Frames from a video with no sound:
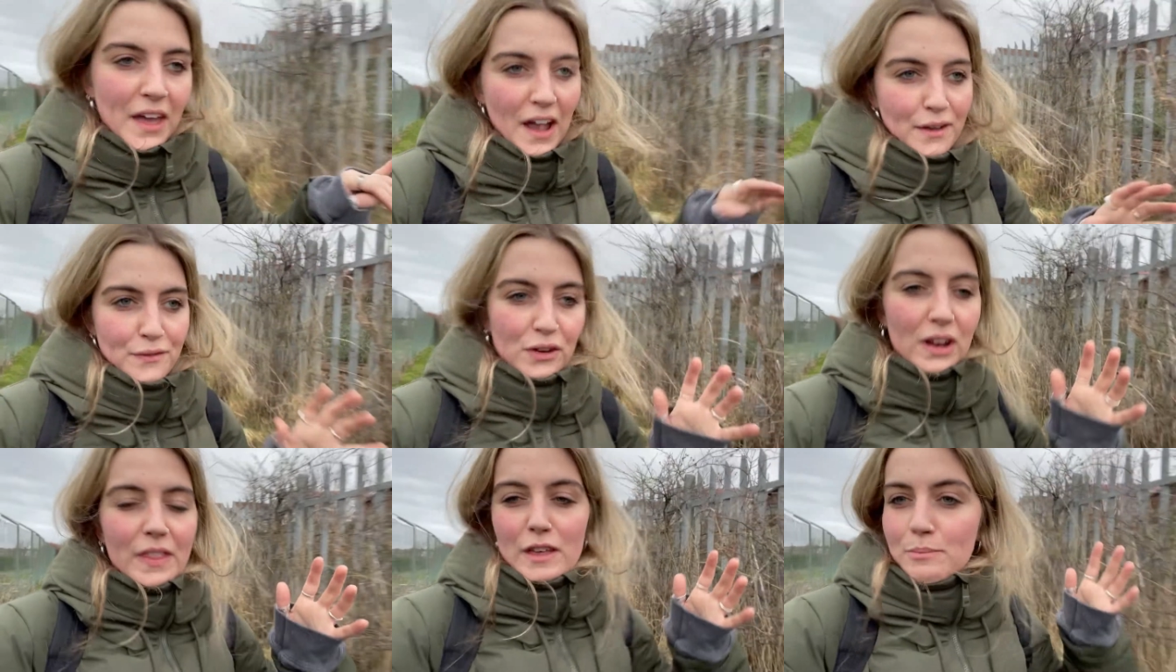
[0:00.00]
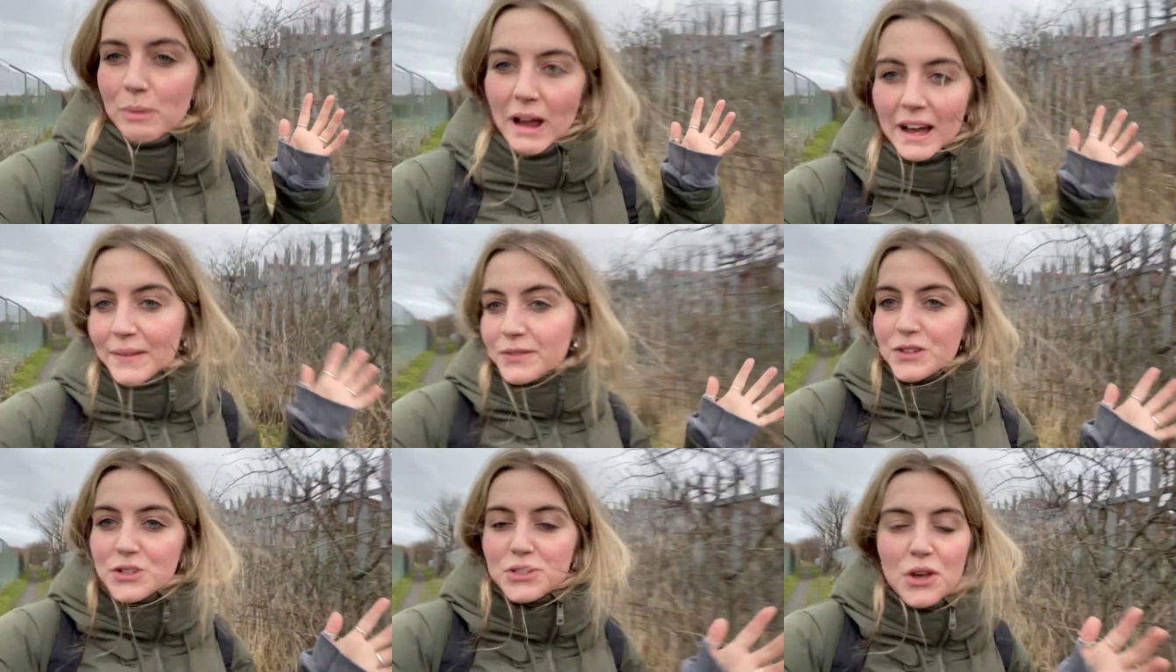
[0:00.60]
I feel like they've
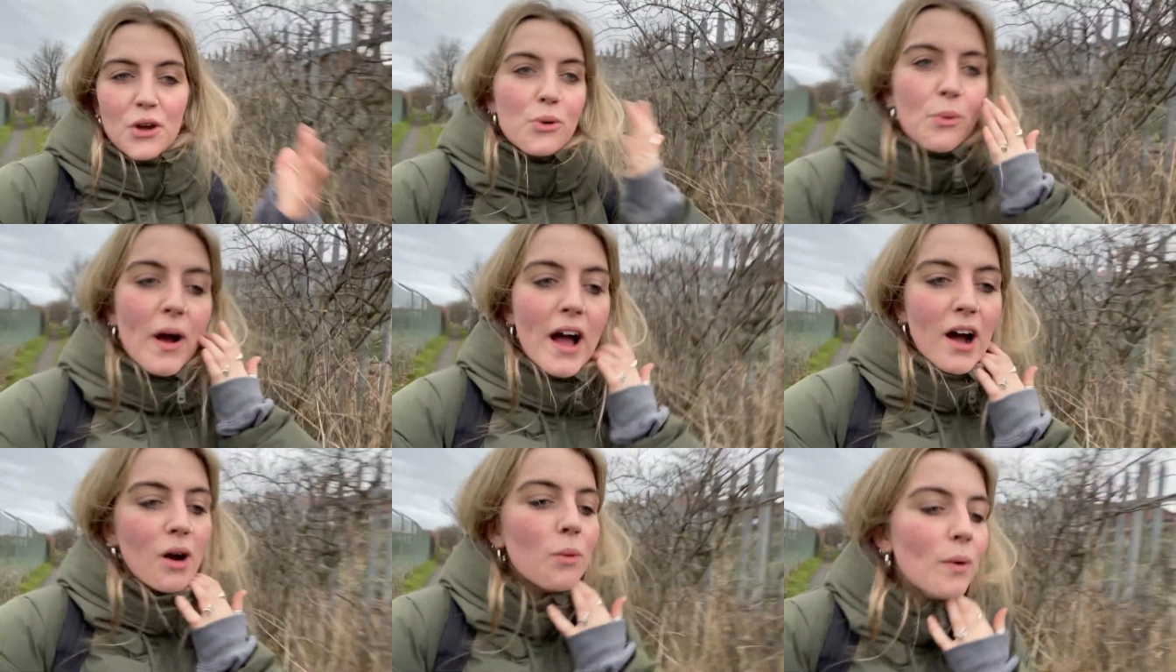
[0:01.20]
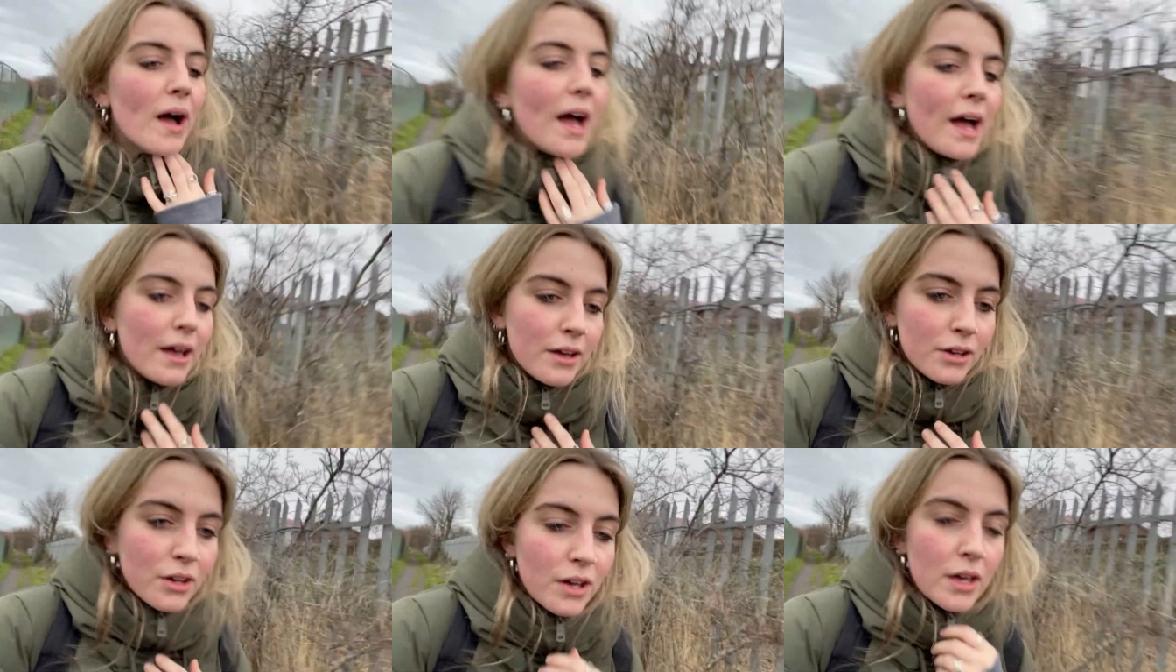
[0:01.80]
planned it so well
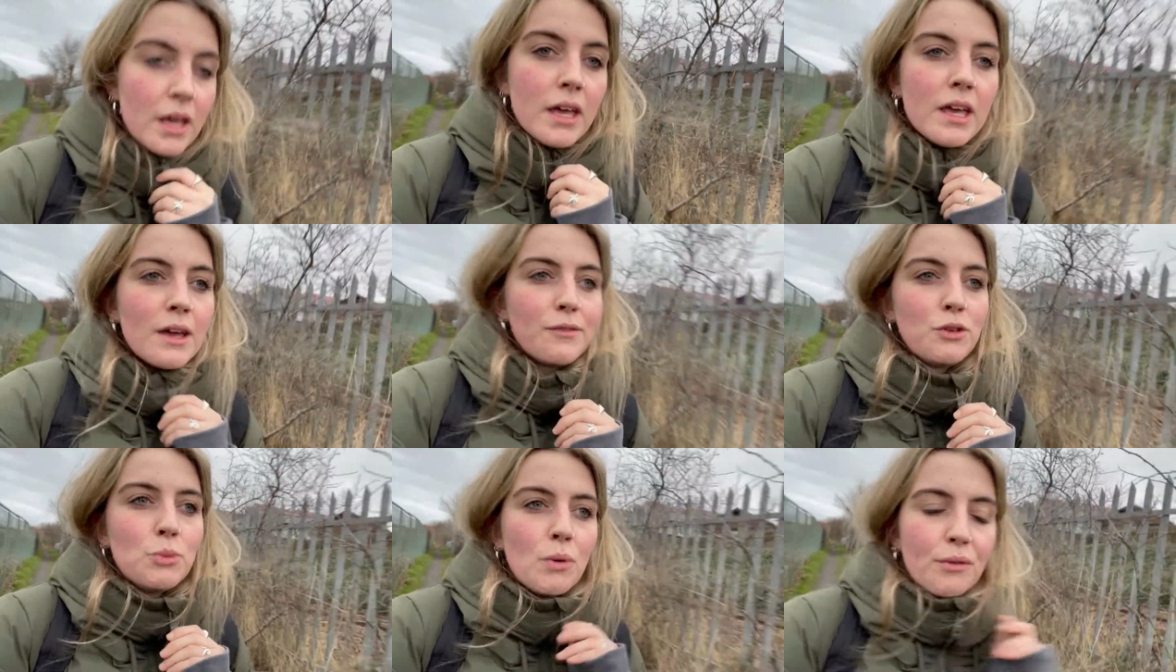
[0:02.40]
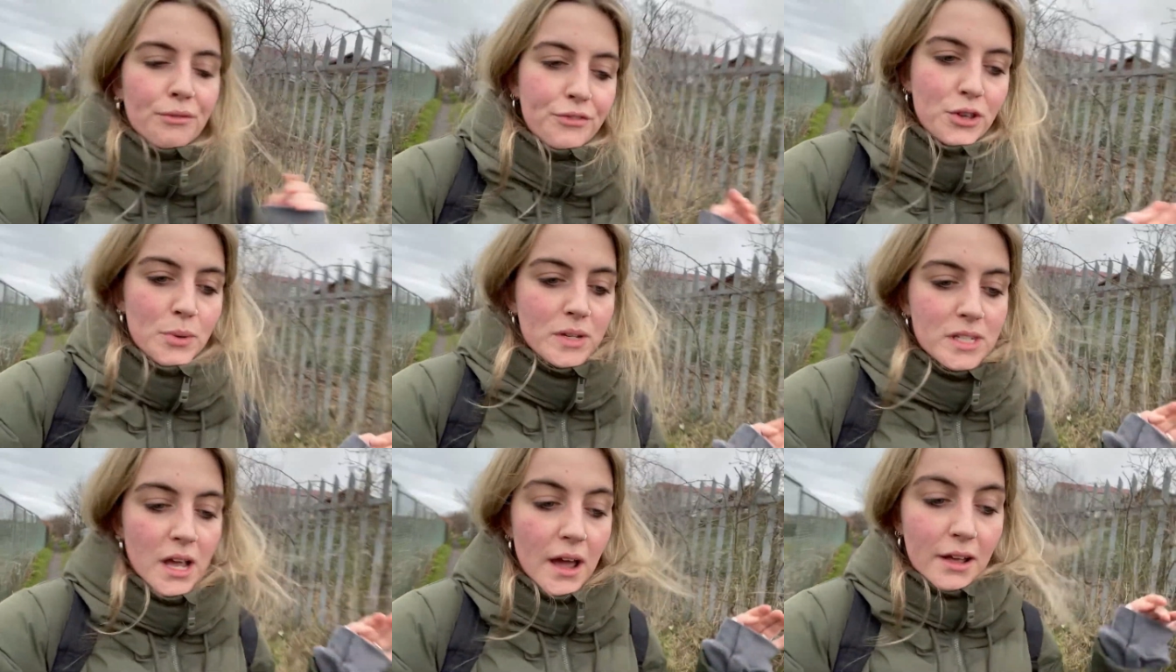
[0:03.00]
where if you want
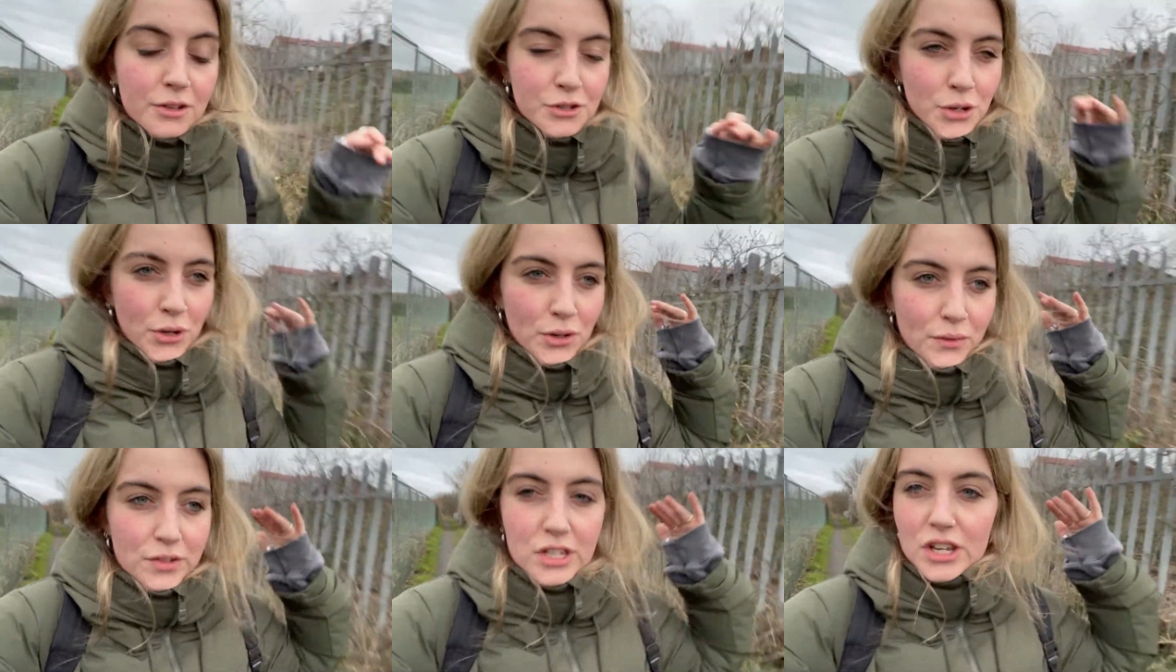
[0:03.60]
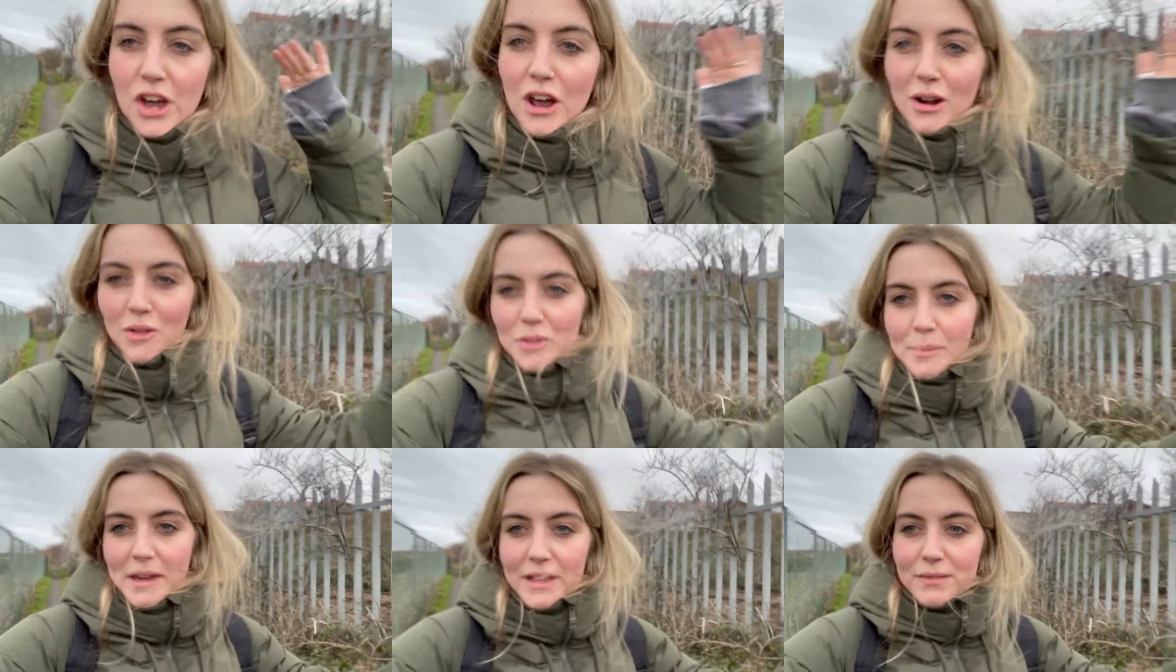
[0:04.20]
fewer turns, you can obviously go
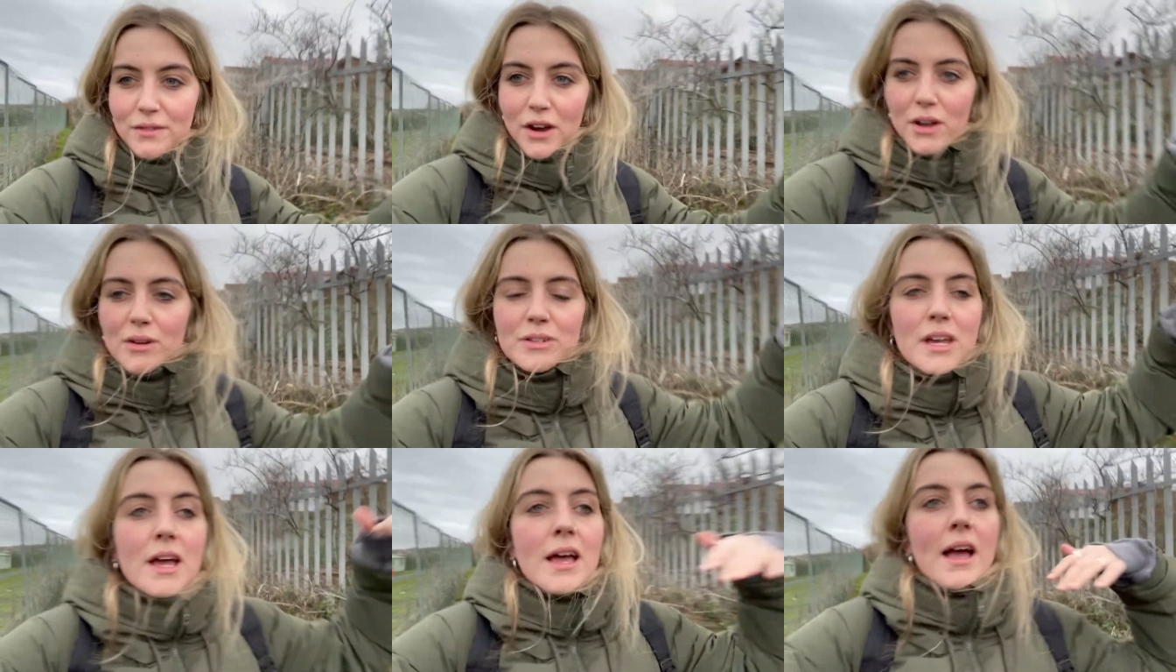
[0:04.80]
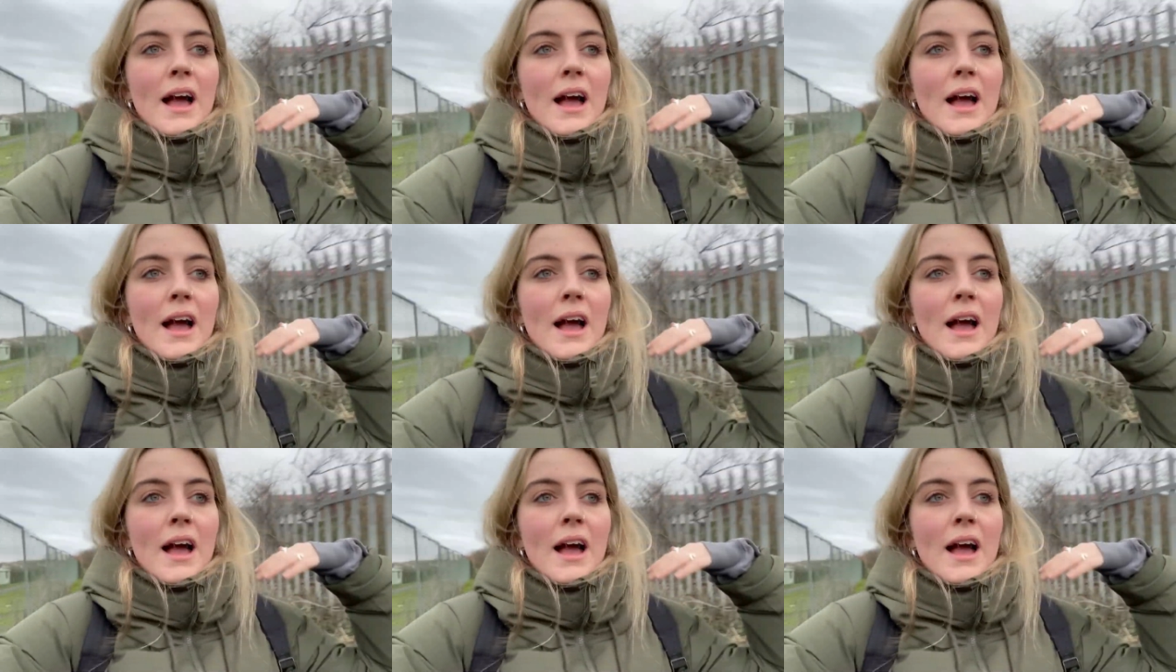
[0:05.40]
along the main road.